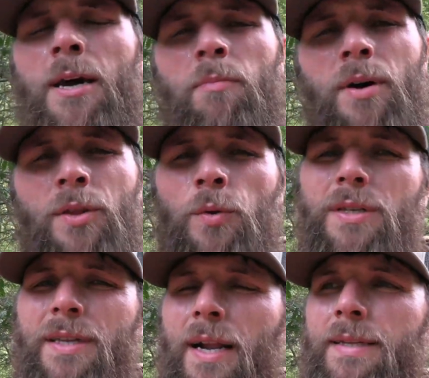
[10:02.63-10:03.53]
But the
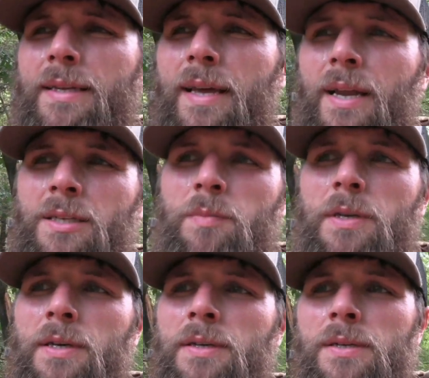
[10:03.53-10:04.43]
reason that I did that is
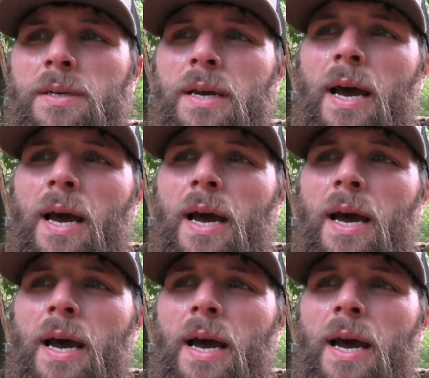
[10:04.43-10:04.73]
because